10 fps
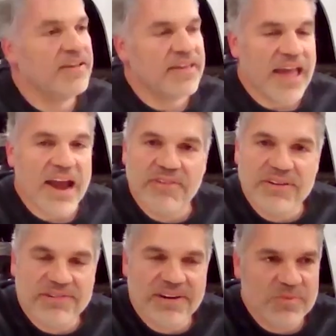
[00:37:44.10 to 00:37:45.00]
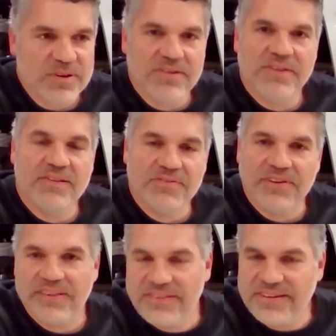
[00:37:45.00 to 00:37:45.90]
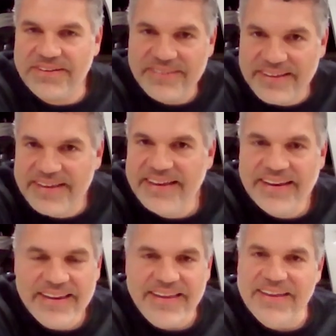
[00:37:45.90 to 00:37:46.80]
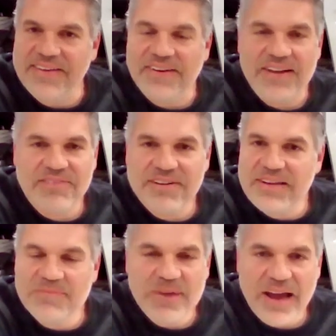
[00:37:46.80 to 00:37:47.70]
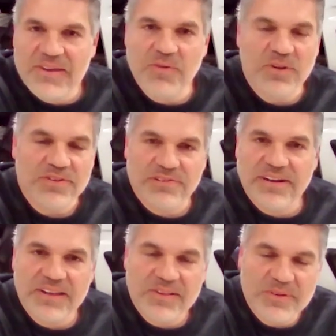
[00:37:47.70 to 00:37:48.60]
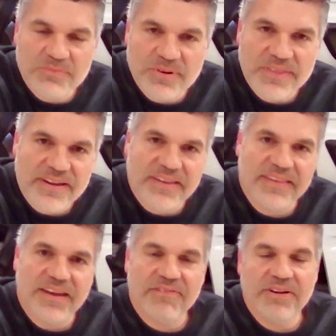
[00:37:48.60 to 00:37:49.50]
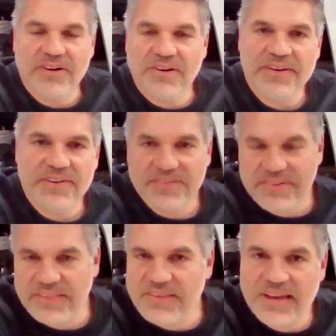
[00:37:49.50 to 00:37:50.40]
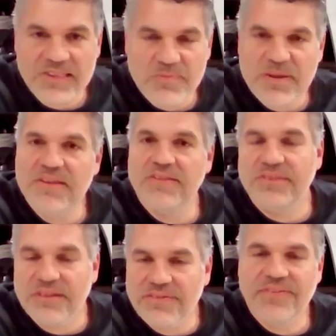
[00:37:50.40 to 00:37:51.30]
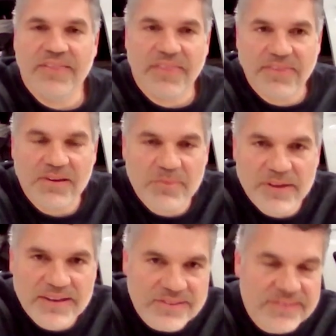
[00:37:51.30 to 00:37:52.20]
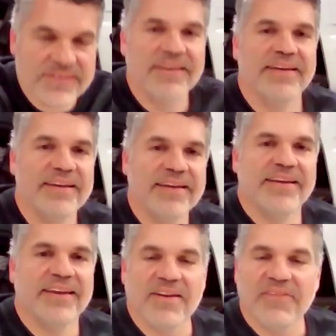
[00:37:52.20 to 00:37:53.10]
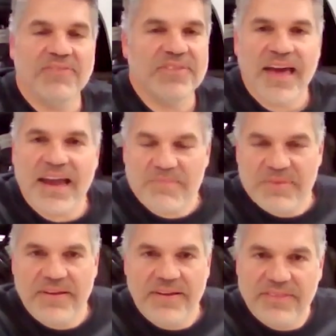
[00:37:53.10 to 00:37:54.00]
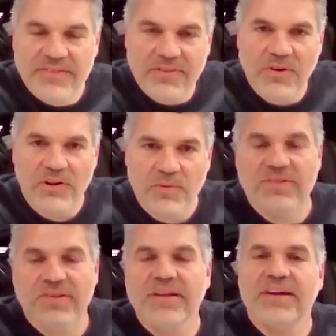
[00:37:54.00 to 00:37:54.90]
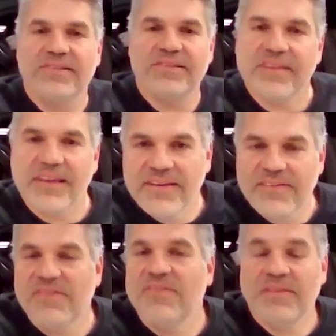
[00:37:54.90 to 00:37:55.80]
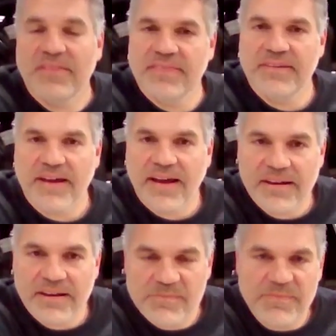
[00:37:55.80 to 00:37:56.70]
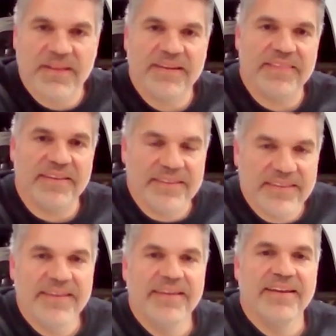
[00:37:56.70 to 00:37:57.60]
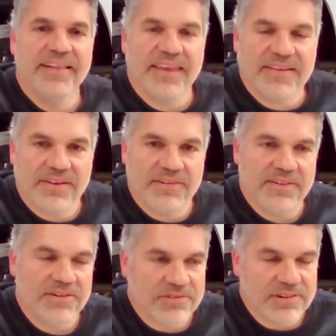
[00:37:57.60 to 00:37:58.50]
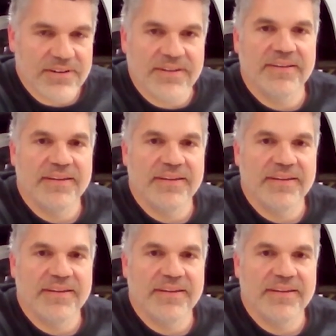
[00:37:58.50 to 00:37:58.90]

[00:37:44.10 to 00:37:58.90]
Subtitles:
Every transmission is fit. So every manual trans we put in, every auto, the 10 speeds still fit in an OBS. You don't have to hack up the floor, which is nice. You don't need a high hump like in an earlier truck.